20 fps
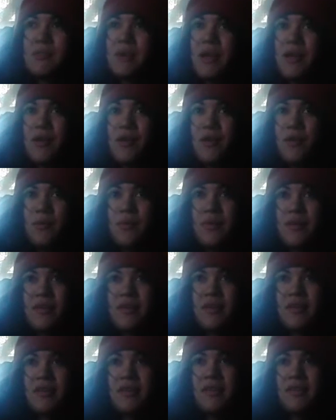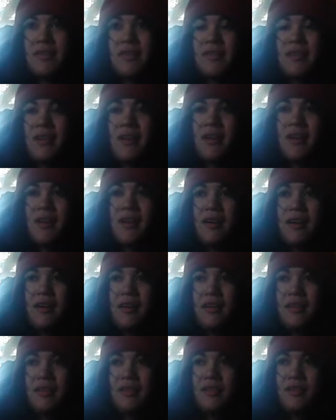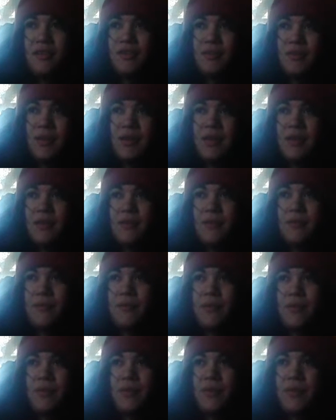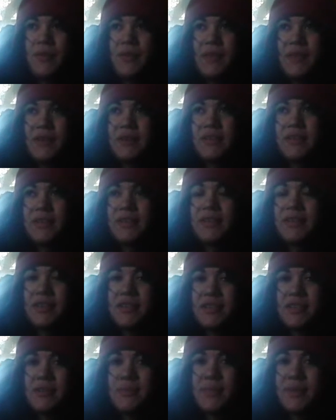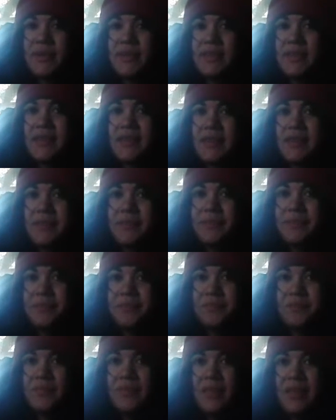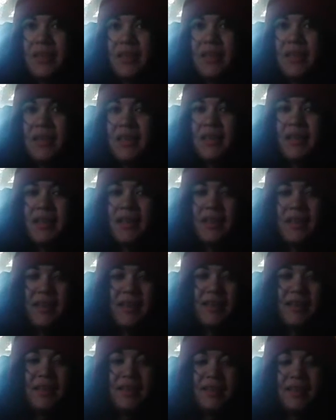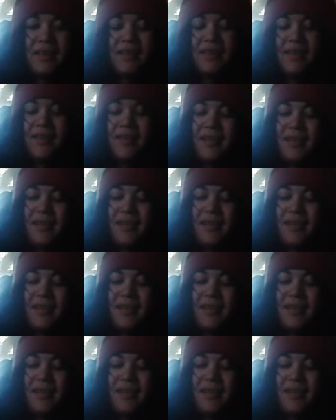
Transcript: of my coworkers Lucre for their son's birthday. Mm. And